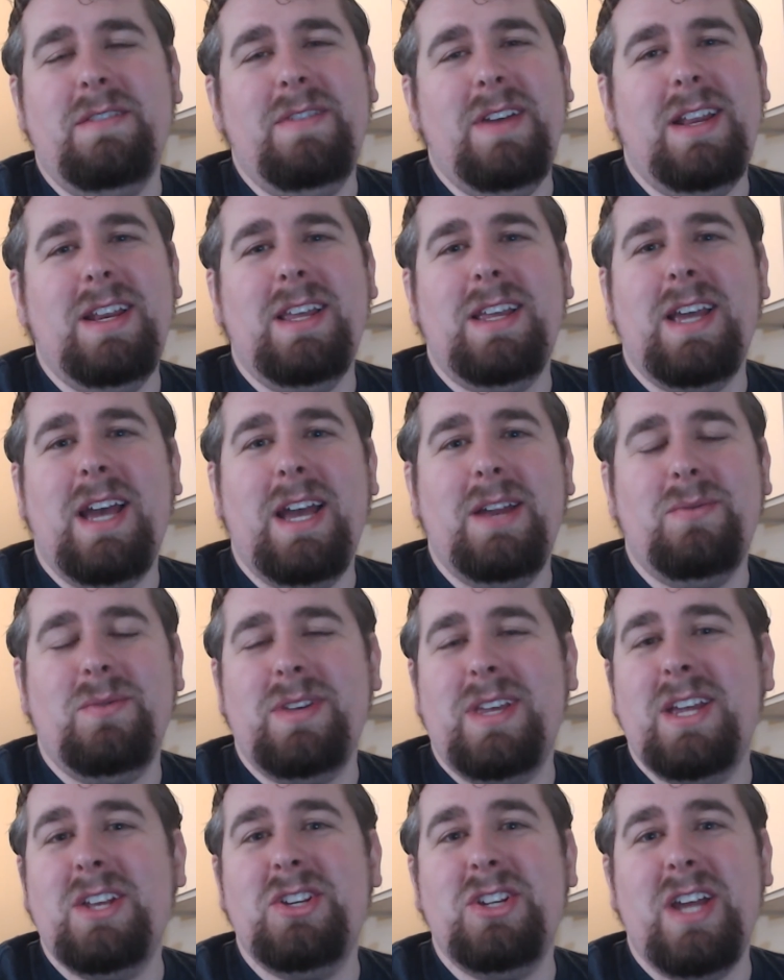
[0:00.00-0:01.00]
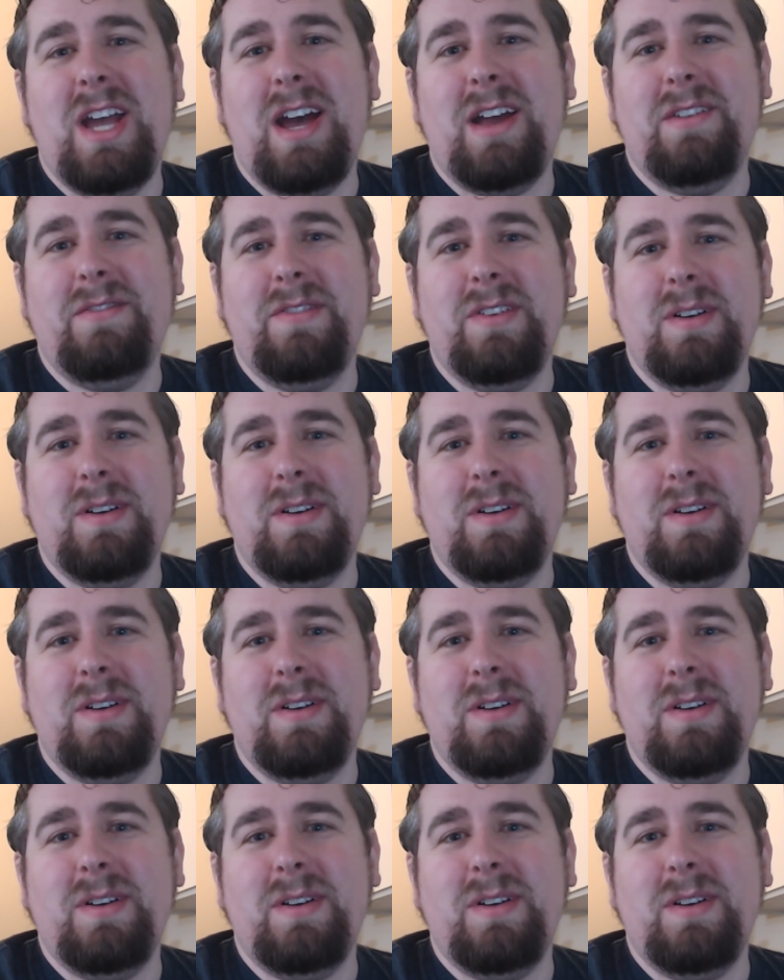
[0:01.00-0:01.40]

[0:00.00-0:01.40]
any kind will get you out of